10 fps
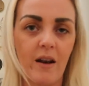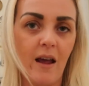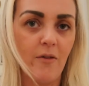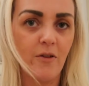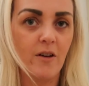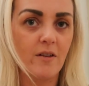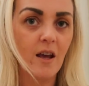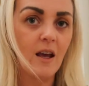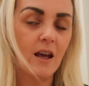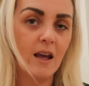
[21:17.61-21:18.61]
effort
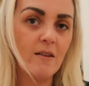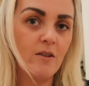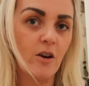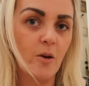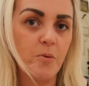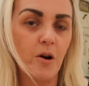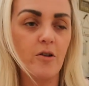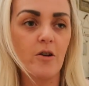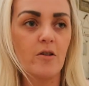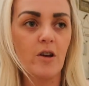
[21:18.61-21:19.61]
into her
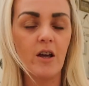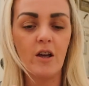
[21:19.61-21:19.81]
product.